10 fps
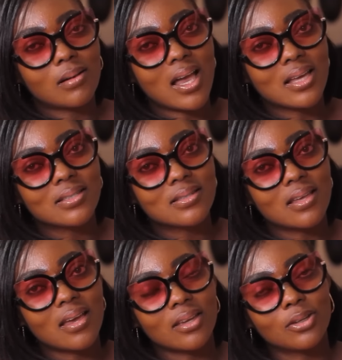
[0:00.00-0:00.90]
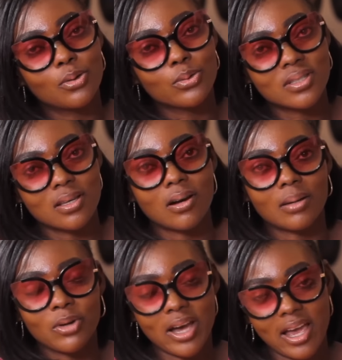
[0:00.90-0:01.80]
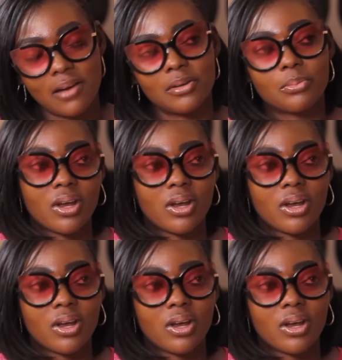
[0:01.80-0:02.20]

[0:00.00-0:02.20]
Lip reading: I stay in the hotel, but I have a